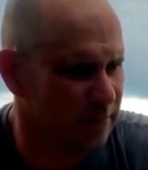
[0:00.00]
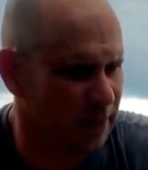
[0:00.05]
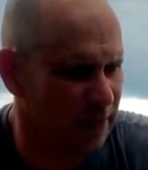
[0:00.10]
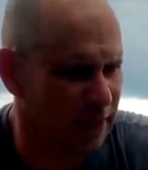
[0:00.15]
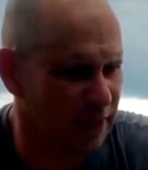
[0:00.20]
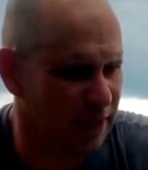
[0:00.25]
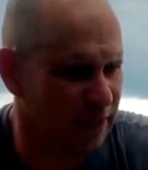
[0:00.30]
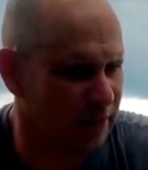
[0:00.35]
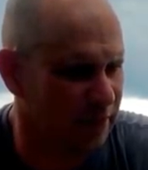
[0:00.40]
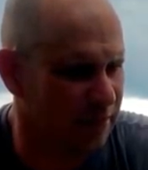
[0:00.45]

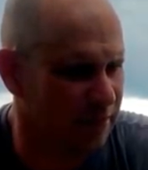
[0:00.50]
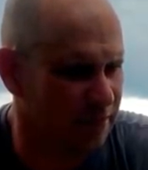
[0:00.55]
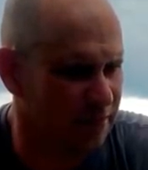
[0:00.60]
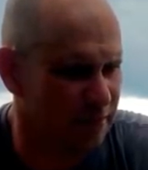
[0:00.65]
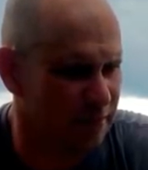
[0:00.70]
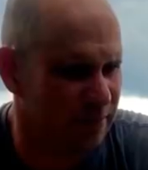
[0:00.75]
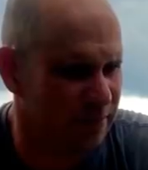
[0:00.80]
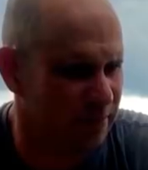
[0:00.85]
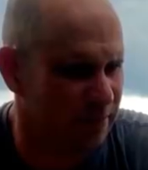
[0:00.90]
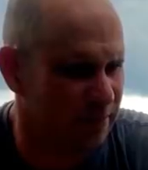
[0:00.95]
And
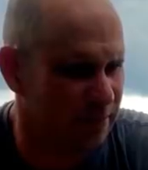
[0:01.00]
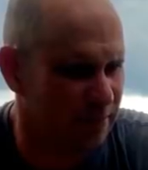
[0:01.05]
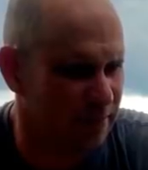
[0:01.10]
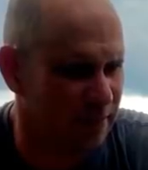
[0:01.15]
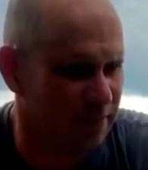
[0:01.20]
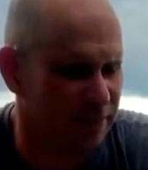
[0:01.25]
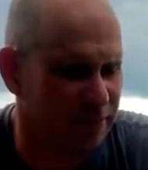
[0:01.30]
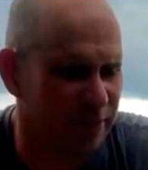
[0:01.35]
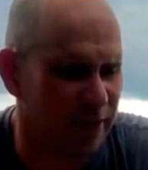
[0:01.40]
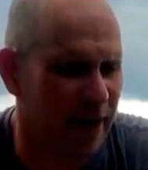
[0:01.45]

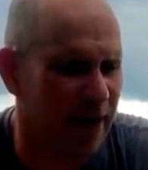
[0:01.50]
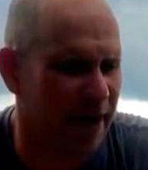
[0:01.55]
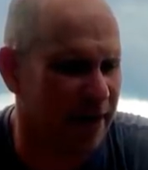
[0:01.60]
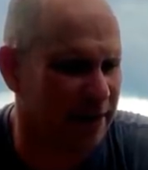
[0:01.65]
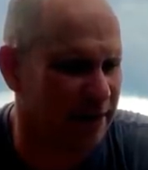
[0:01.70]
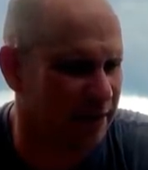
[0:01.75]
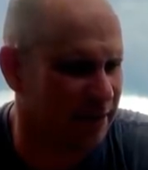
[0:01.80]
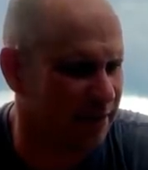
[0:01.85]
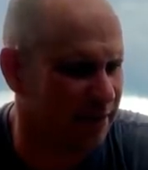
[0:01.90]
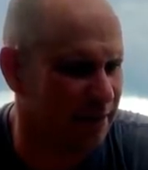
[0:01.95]
the
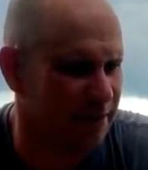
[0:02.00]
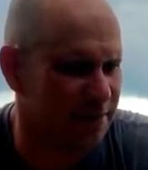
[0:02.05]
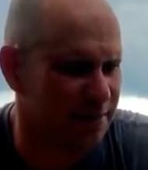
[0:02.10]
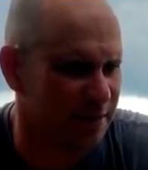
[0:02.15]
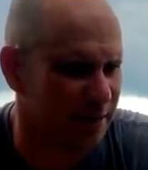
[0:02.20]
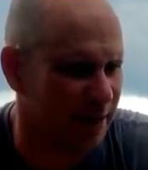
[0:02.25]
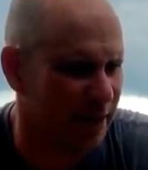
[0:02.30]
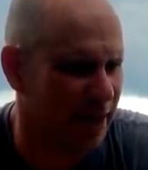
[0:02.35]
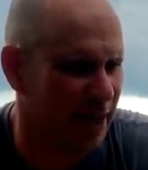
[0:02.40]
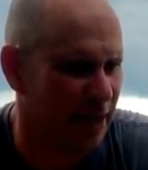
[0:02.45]
fact that this
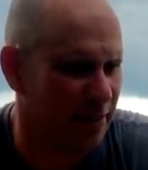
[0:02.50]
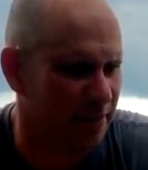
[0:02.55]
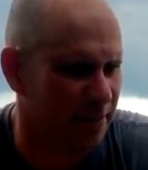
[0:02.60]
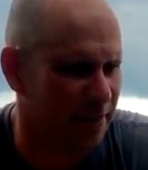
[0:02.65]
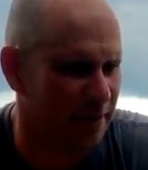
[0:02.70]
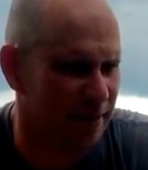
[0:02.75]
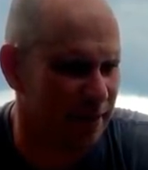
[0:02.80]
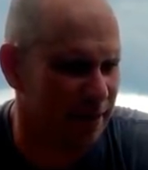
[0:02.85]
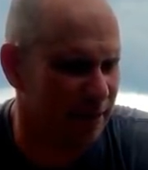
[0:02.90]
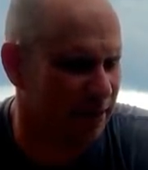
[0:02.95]
could
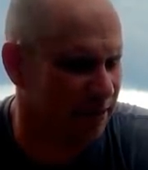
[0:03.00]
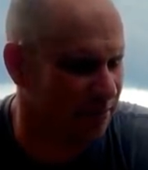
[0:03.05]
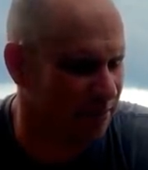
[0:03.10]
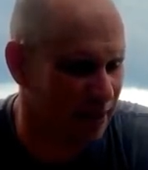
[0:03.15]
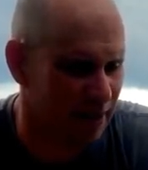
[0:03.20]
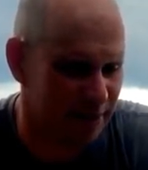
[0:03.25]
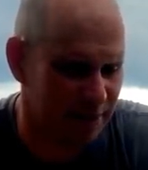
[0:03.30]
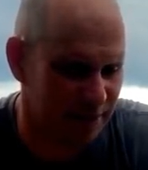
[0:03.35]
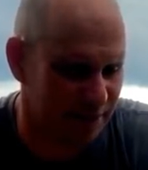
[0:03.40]
happen to him,